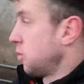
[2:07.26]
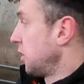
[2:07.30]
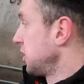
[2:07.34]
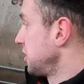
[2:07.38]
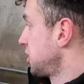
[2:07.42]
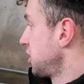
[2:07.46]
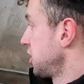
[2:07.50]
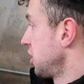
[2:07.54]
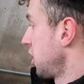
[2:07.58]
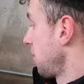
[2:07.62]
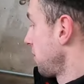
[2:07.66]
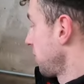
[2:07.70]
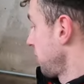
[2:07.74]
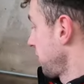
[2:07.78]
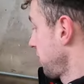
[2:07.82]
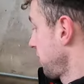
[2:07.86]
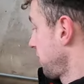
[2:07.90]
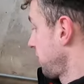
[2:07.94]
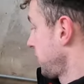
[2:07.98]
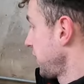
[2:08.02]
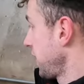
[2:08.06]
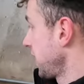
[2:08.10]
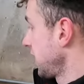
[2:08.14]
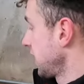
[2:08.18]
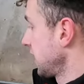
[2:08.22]
winching up
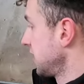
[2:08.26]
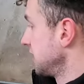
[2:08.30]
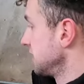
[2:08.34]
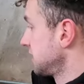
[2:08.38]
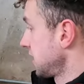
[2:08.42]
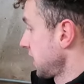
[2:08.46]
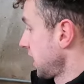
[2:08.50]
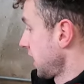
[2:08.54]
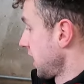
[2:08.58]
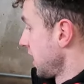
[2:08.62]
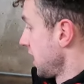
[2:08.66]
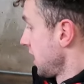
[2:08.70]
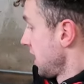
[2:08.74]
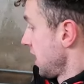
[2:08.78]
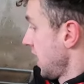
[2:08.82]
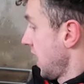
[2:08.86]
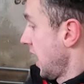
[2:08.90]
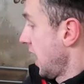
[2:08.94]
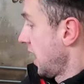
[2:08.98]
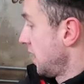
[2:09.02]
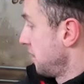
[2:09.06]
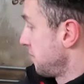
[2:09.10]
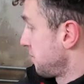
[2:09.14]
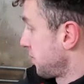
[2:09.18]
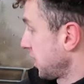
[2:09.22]
fairly easily,
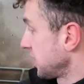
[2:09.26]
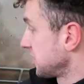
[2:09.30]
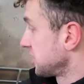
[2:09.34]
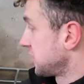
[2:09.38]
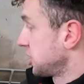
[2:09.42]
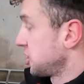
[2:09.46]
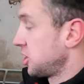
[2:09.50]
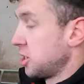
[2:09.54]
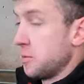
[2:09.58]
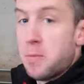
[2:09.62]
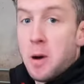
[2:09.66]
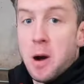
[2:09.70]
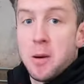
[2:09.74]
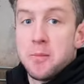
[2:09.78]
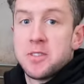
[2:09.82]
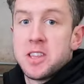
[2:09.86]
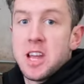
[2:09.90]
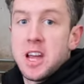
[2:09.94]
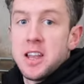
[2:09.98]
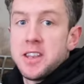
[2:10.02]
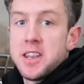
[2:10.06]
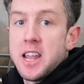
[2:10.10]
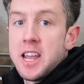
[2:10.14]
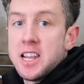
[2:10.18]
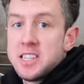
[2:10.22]
and it brings the sheep up
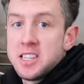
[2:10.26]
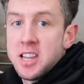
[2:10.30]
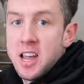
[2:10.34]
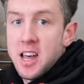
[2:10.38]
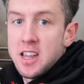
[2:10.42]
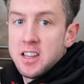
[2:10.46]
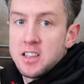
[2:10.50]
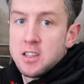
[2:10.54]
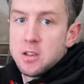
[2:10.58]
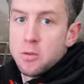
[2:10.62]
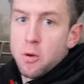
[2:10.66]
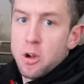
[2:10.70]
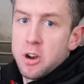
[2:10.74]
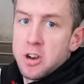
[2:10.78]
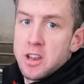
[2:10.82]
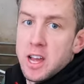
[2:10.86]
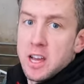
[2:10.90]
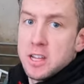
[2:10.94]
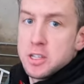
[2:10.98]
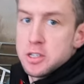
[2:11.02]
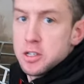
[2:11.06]
to a nice height to work